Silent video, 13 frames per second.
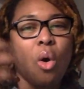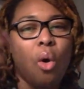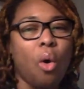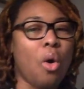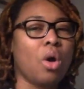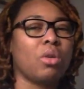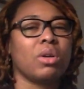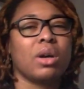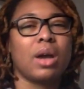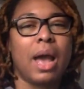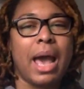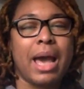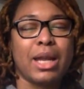
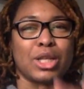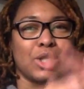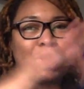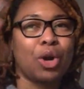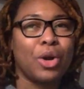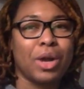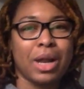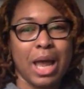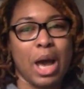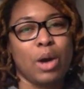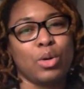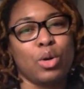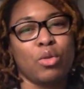aura. I had a dark
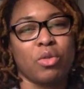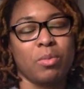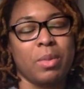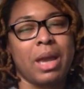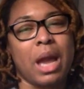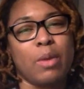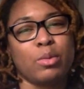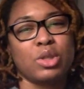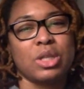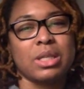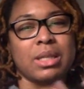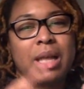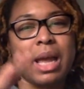cloud over me. I would
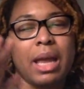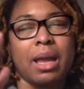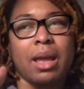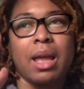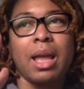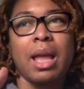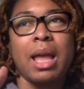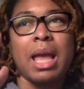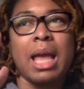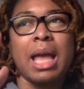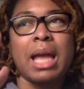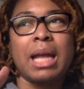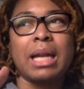just like
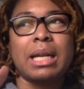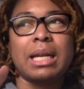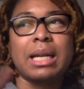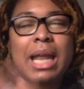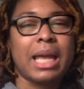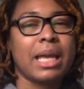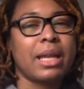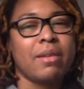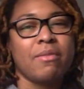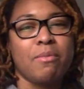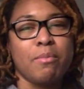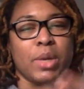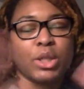
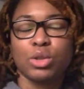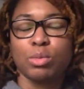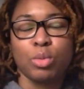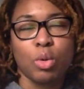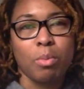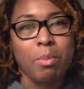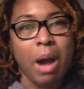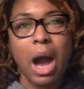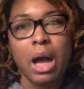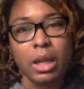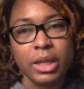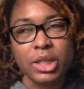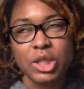negative, miserable
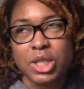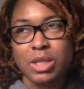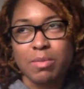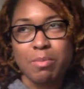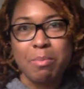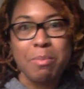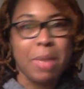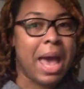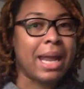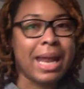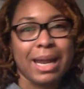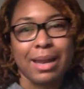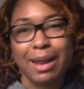Molly, just
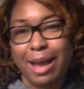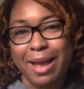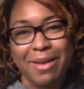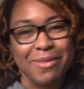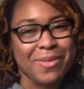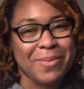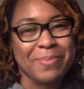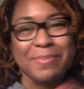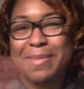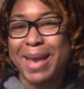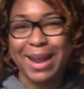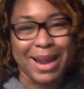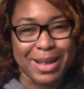mad at life,
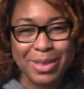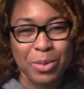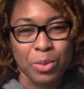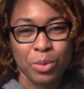mad at the